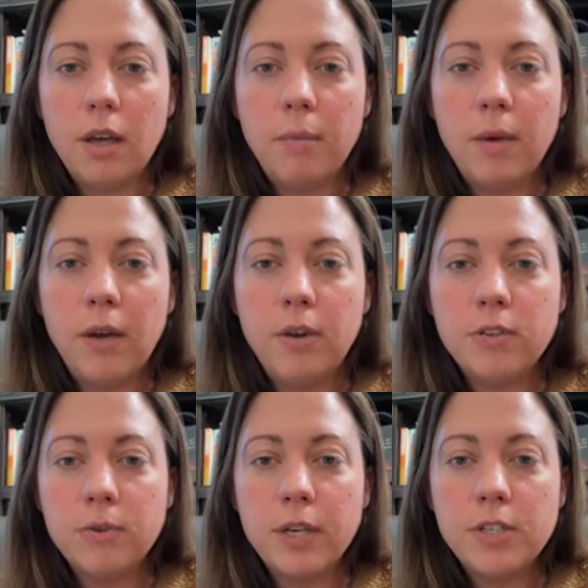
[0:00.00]

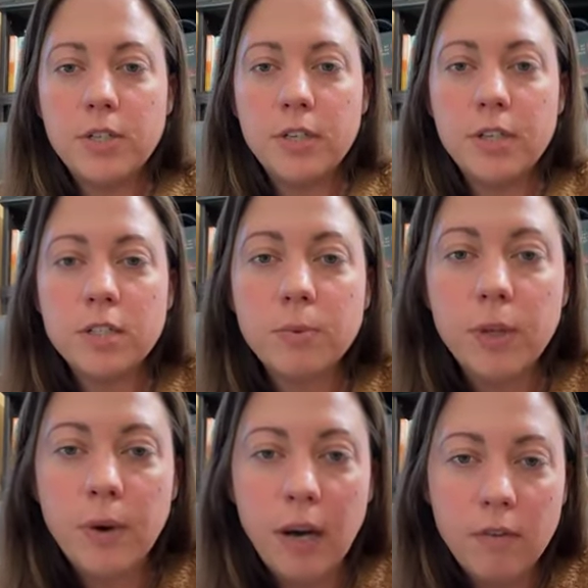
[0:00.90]
Aaron's question is,
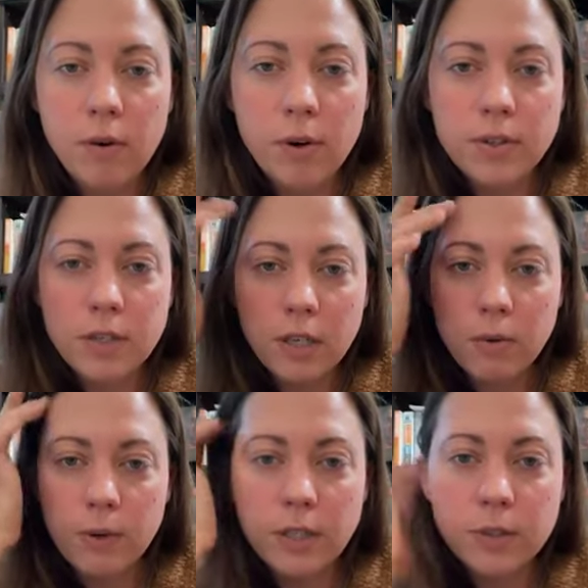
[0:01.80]
when you have a horse that you're